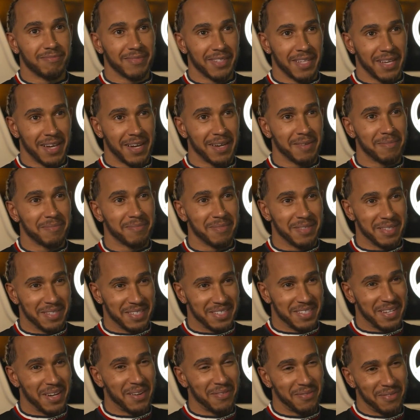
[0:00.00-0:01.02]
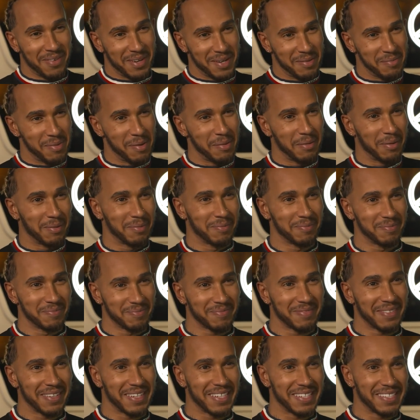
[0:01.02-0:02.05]
Yeah, it's tough at the moment.
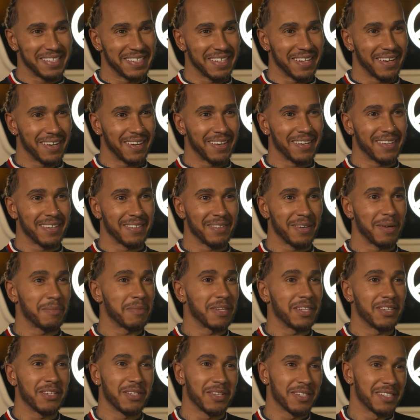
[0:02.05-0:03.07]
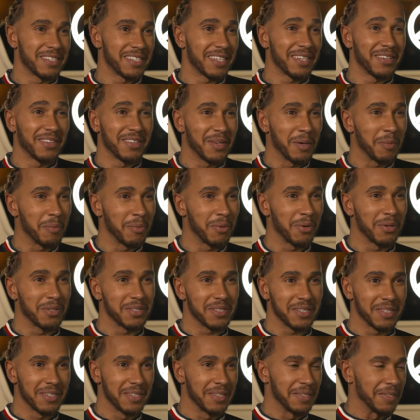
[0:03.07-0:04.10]
It's you can see on the
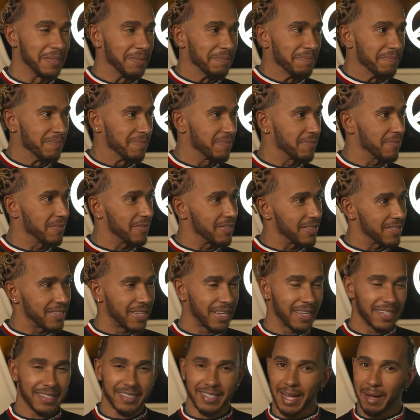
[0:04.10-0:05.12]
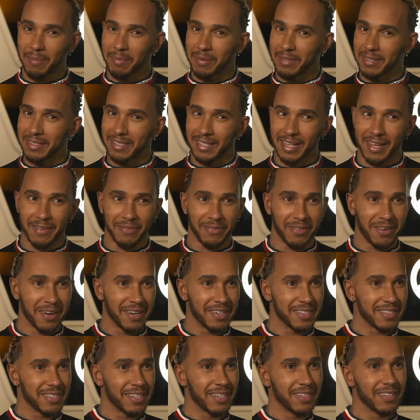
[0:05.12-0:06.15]
onboards, tank slappers left, right,
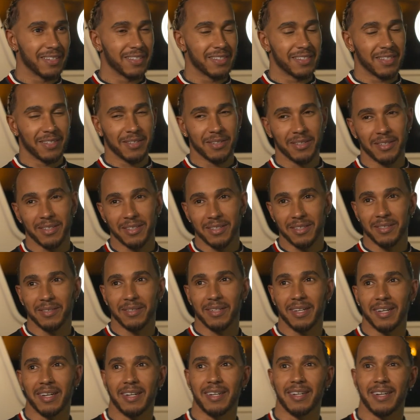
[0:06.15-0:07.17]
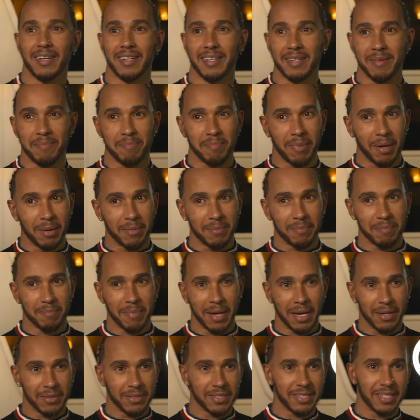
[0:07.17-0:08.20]
and center. So you're and then
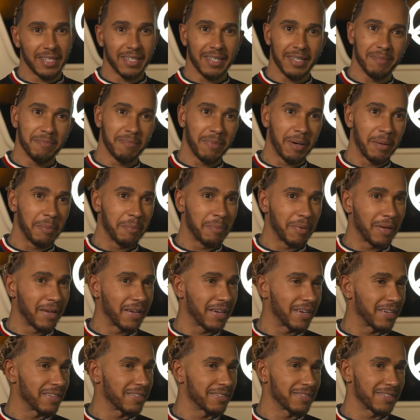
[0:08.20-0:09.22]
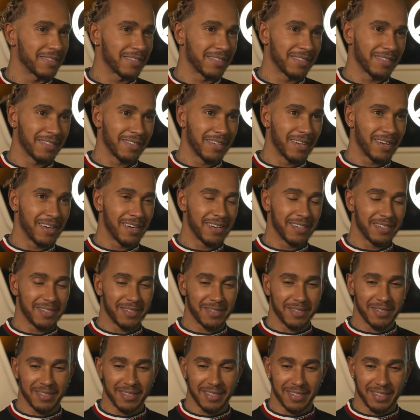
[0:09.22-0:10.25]
bouncing and bumping, and
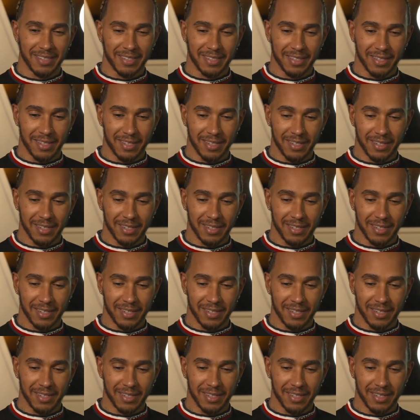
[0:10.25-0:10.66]
it's